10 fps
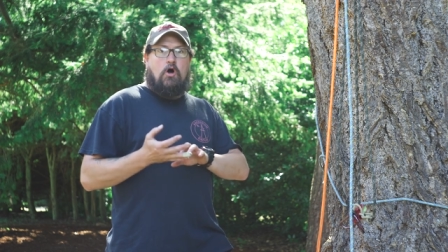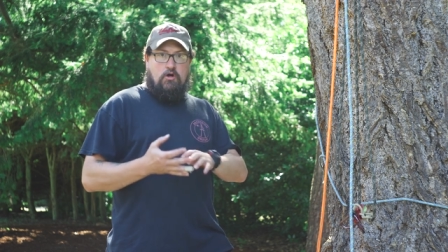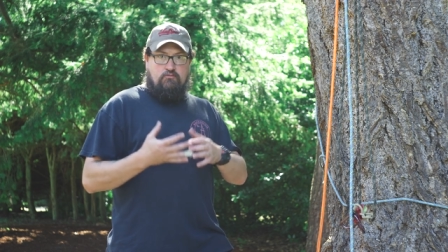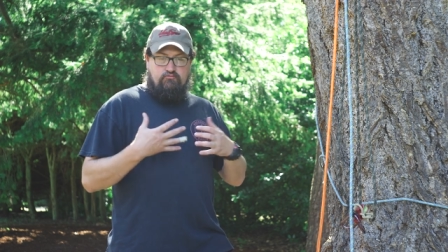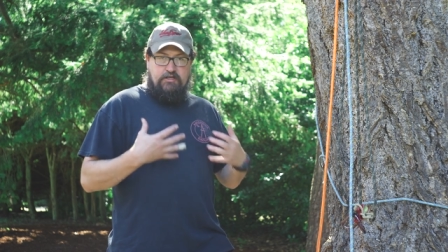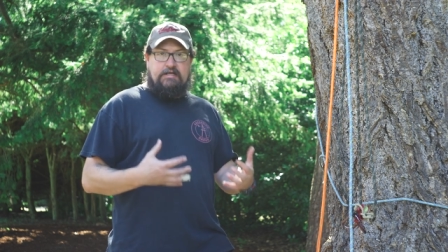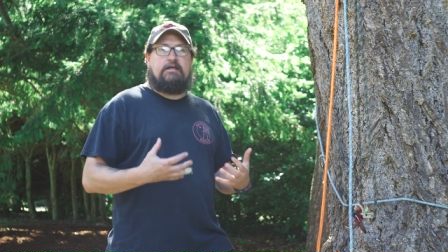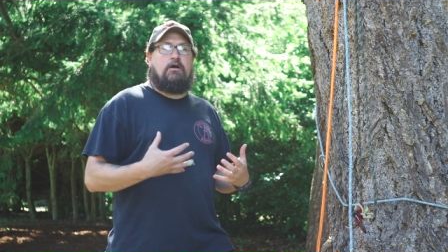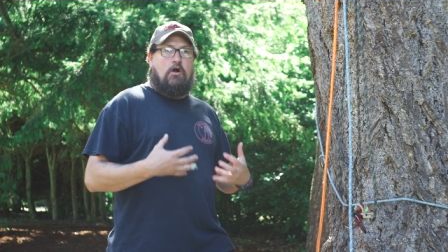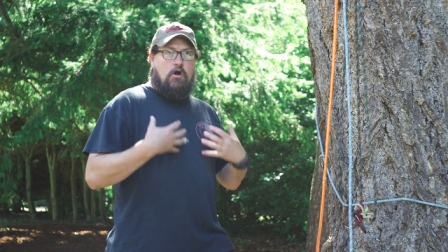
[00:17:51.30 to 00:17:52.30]
our
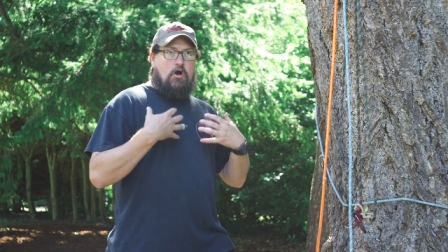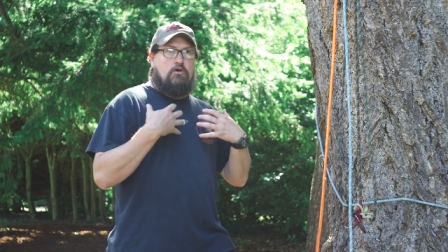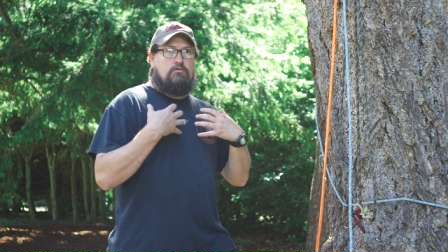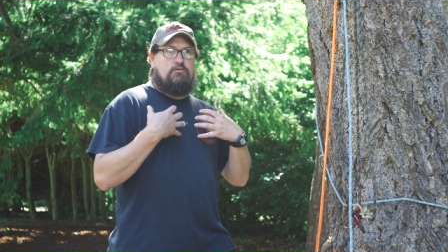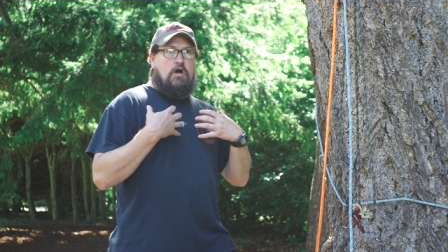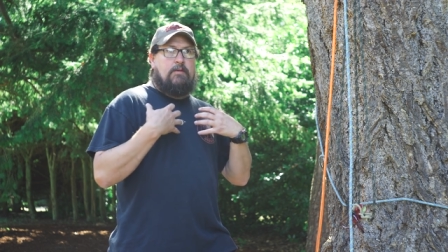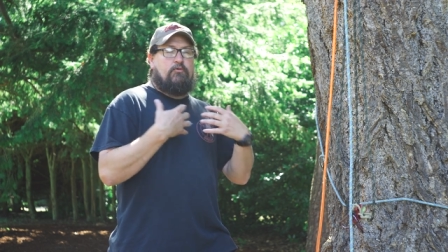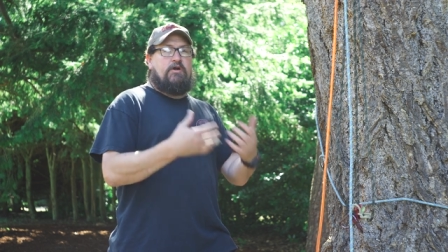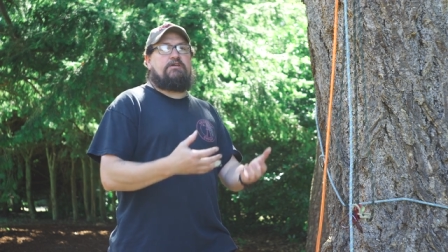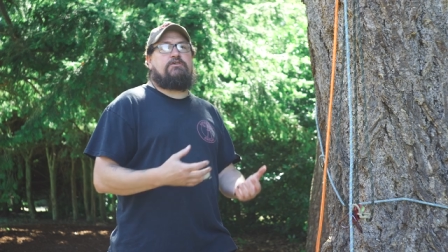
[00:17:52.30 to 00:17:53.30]
rigging, our, our
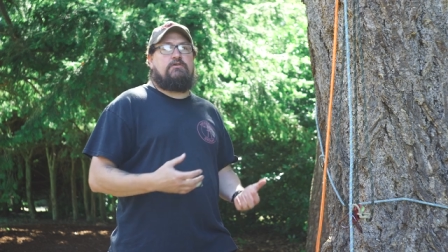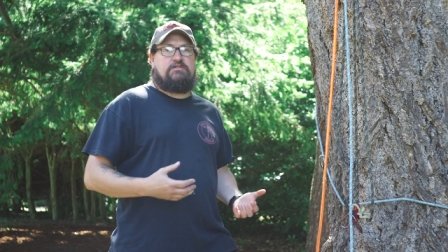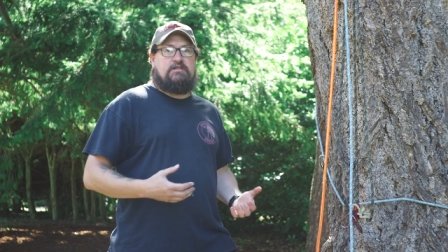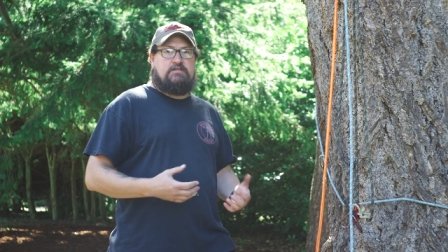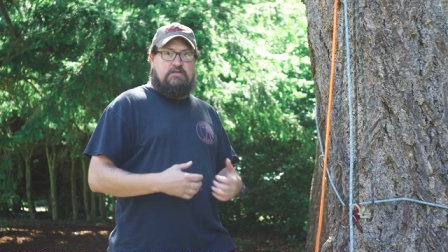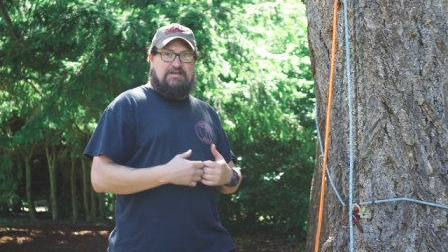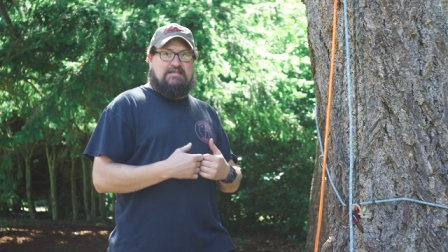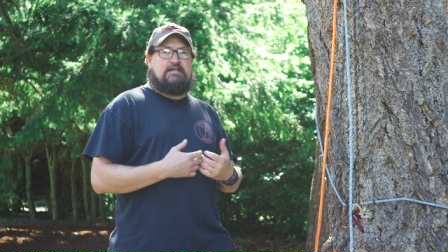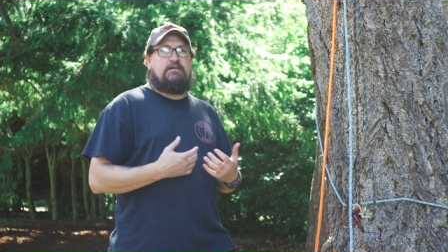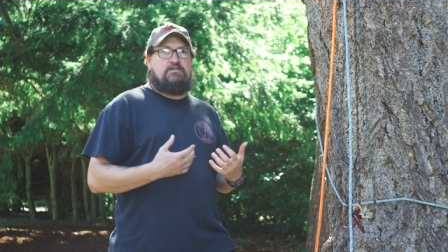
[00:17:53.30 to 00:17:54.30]
operational system
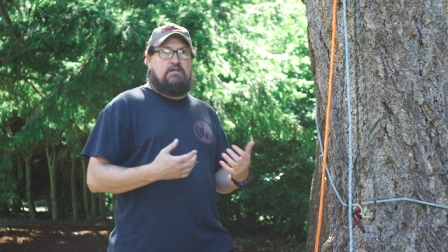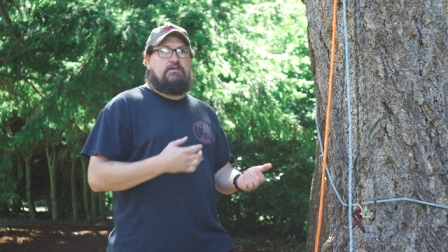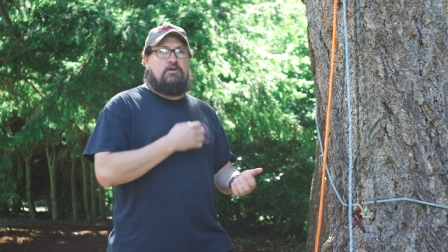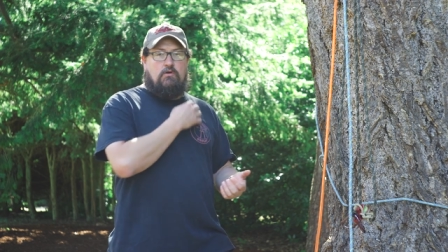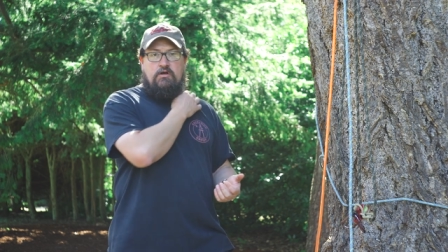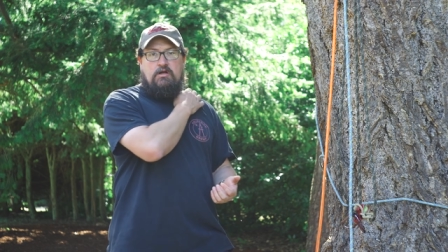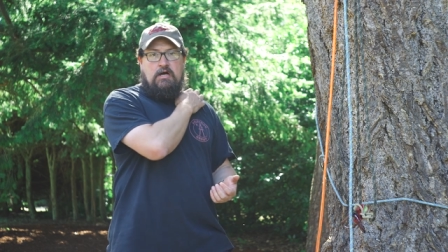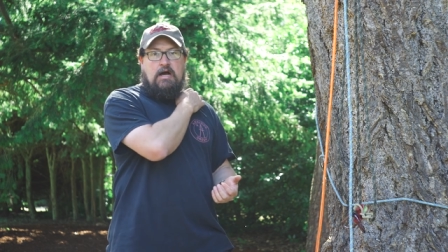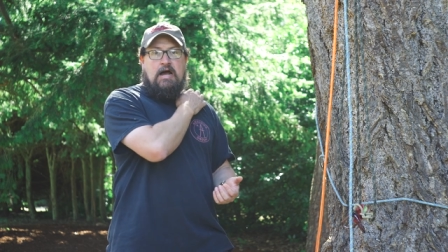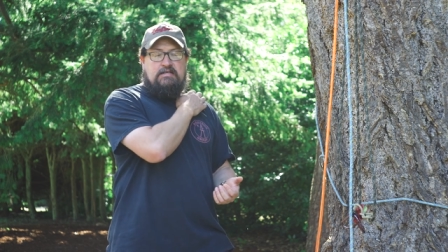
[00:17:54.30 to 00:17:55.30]
is a you know
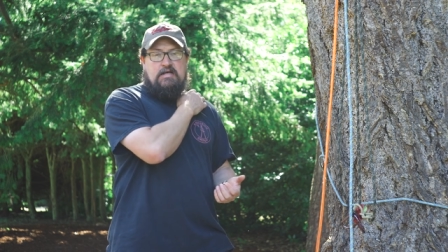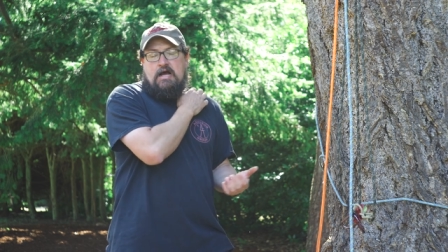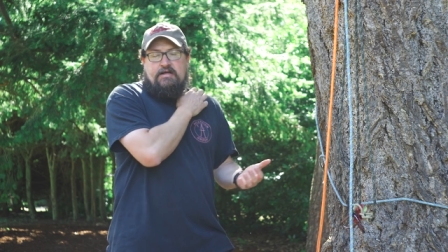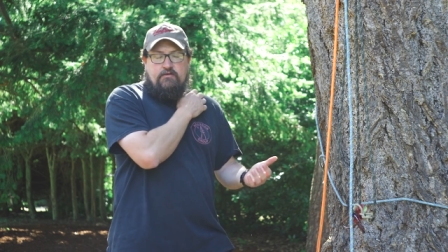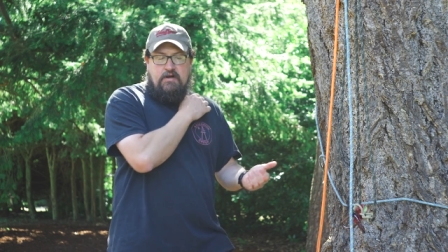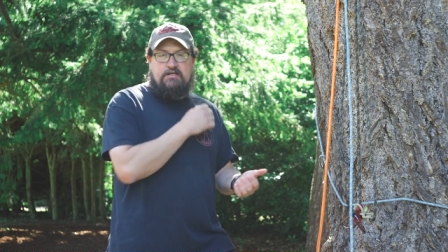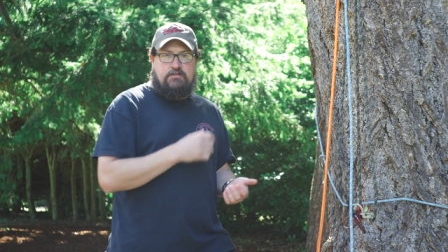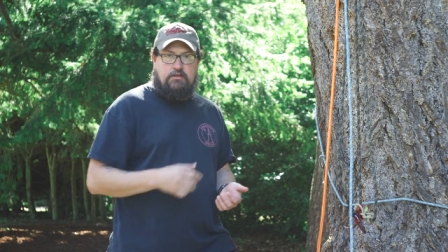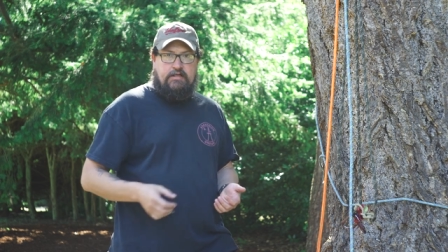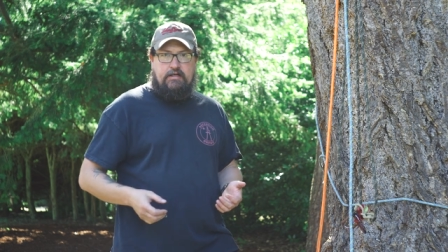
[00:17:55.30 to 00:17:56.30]
a high, has a high
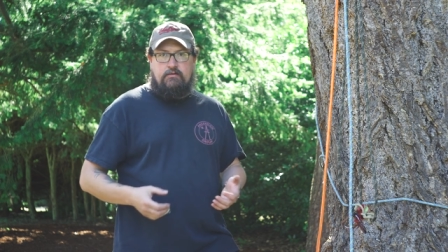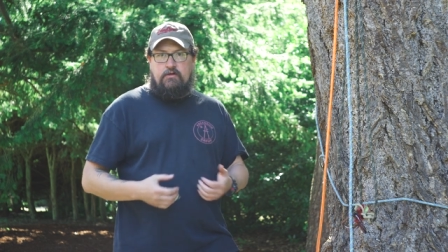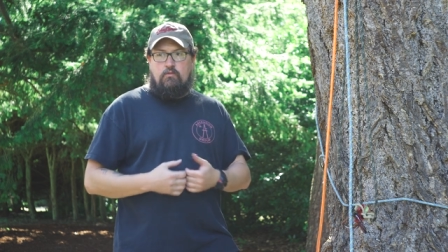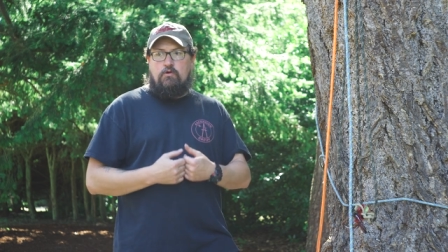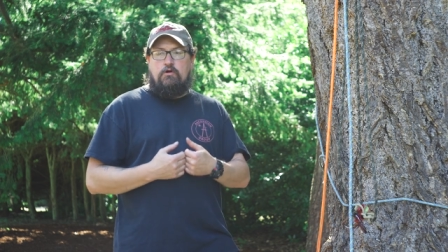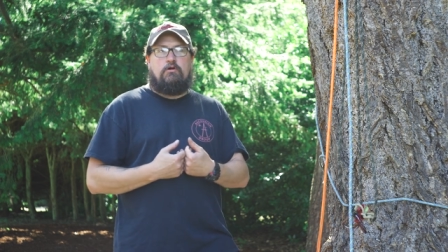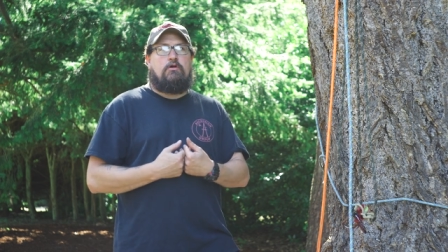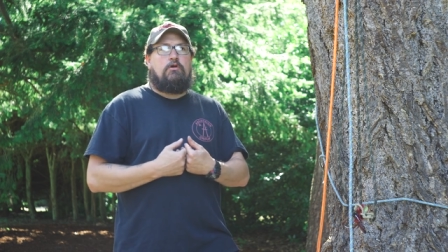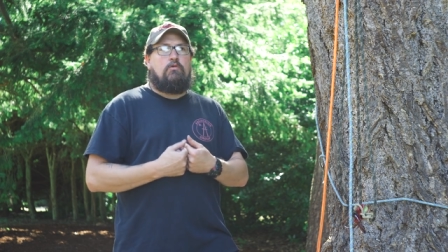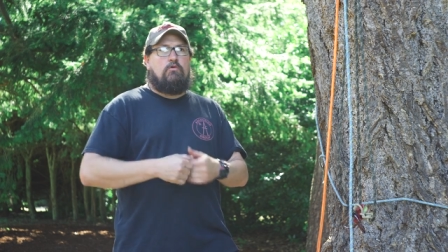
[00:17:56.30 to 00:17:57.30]
directional in it. You know, we're
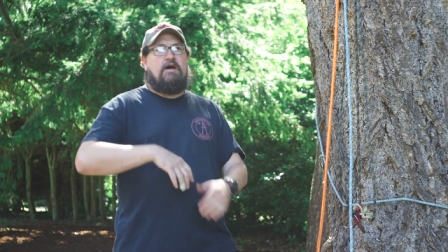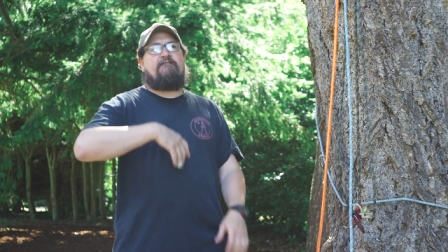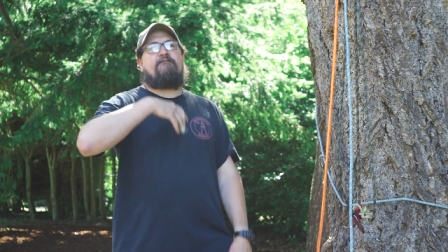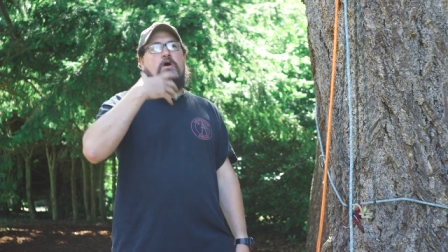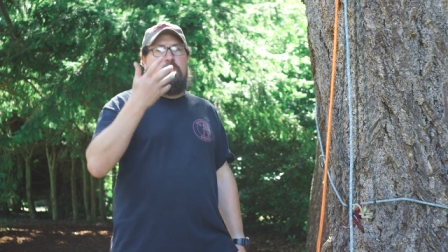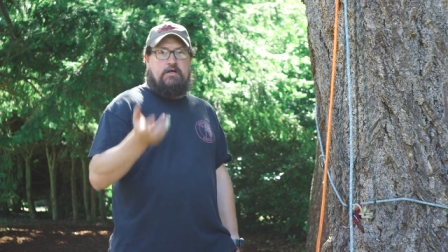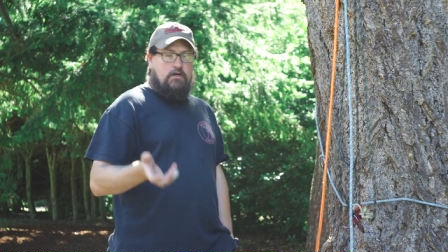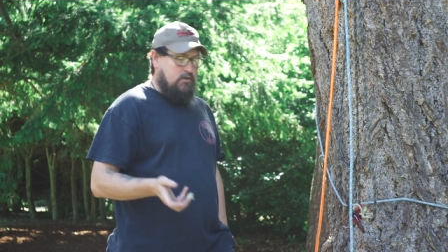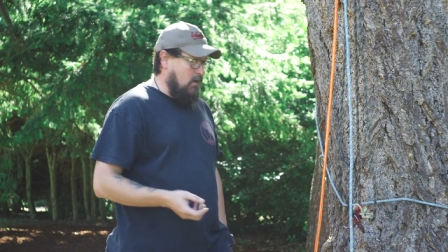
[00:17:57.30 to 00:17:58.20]
we're not falling onto